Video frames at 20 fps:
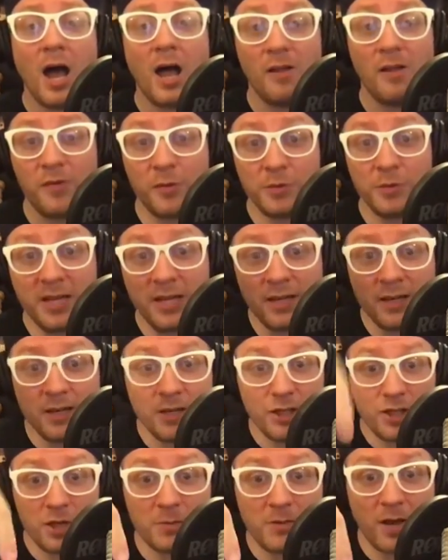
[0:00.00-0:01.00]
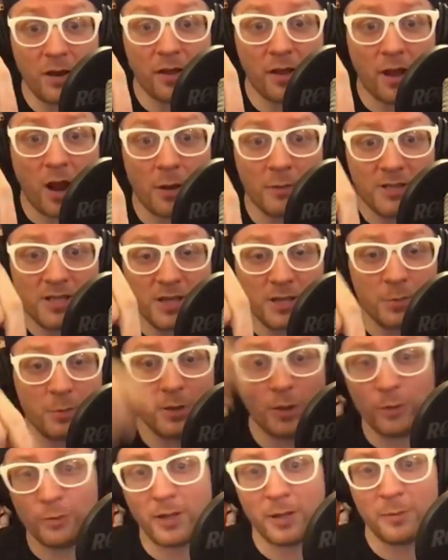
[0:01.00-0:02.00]
If you did, jump down to the comment section
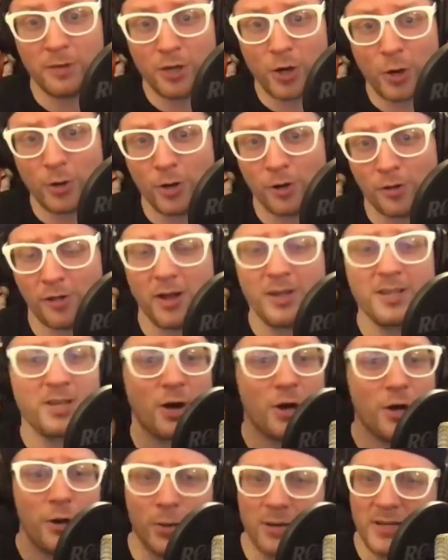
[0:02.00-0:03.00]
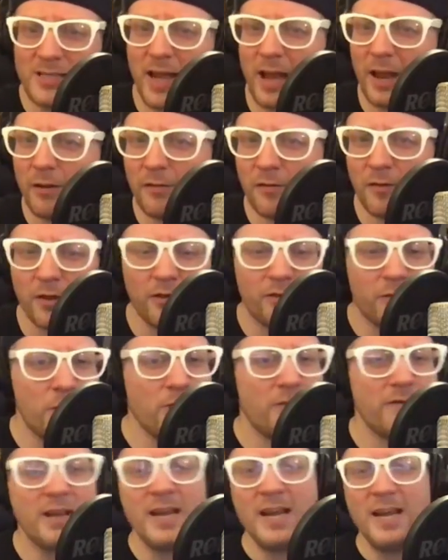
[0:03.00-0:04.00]
below and let me know your thoughts. Are you excited for this
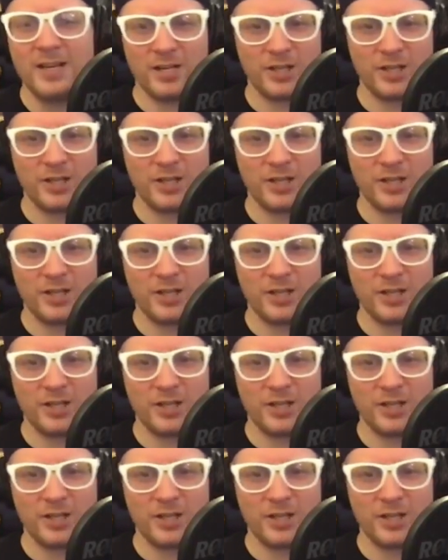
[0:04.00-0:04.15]
movie?